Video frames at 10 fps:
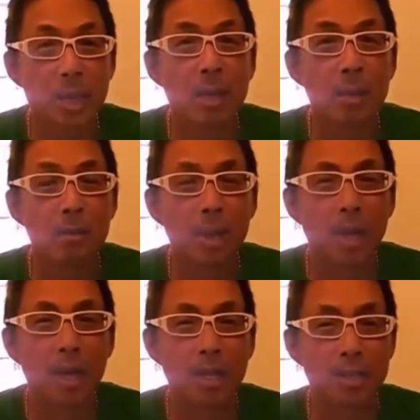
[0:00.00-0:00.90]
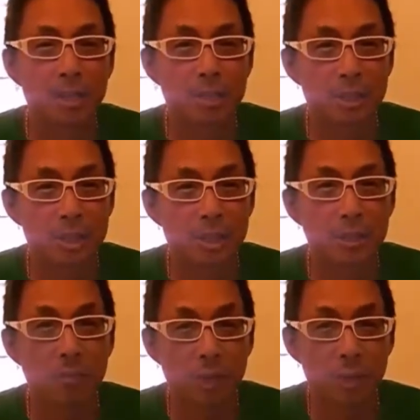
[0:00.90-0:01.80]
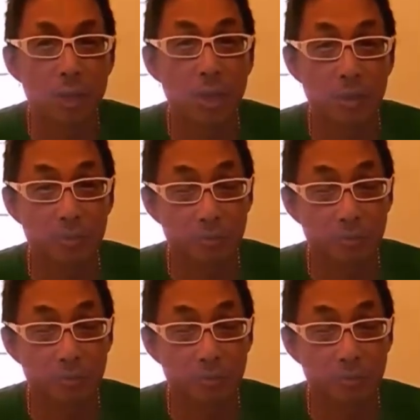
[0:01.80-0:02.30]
but it's still very,